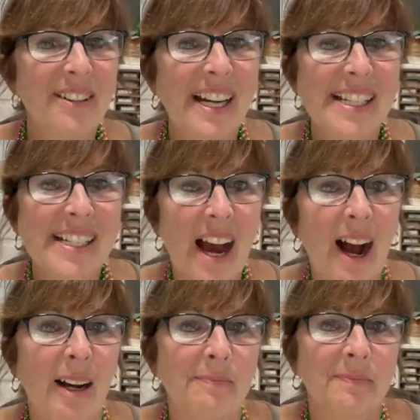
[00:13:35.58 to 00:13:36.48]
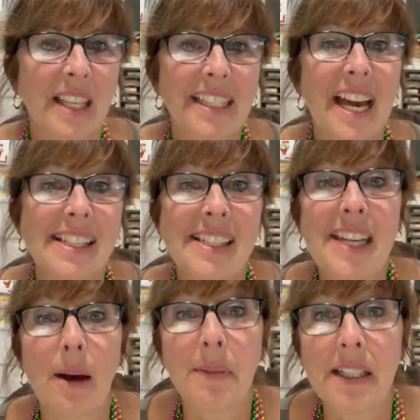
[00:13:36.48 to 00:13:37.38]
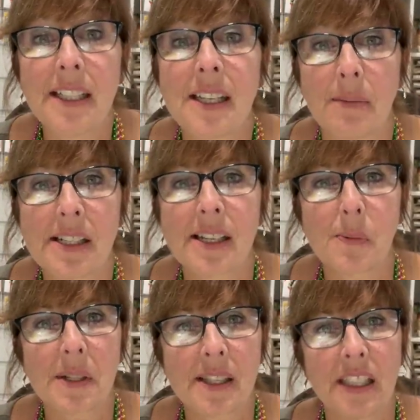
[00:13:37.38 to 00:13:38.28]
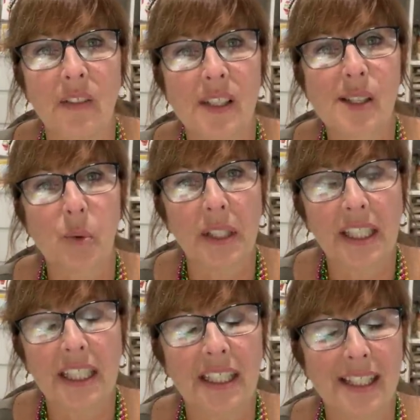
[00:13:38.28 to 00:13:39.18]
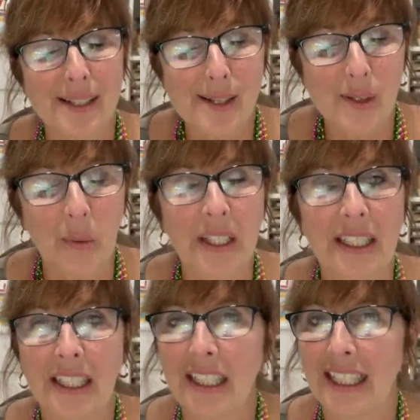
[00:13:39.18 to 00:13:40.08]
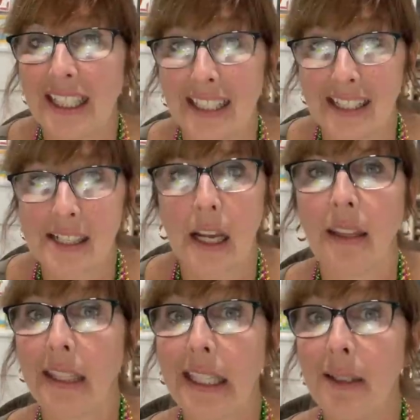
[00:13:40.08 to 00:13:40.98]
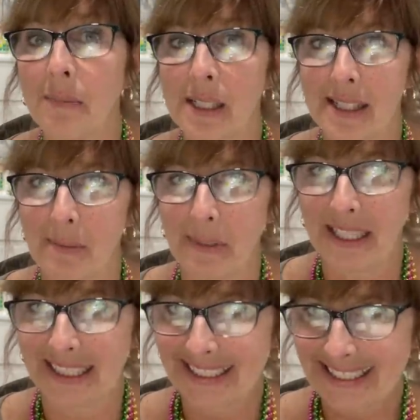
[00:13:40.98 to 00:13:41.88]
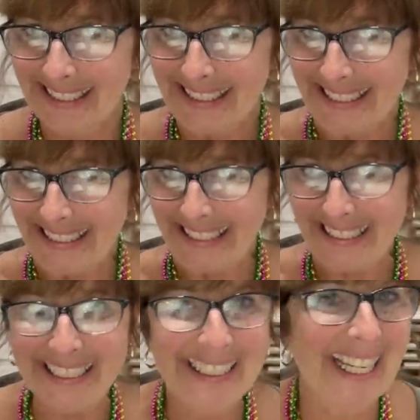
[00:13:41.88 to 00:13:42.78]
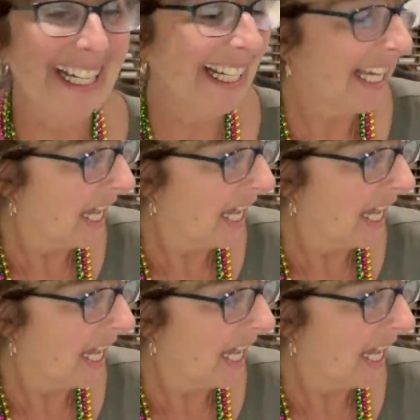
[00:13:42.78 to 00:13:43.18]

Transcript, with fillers: Anyways, um, yes, Debbie. Debbie says, but Steve is sweet. He is sweet. He is. I think he missed me. Yeah.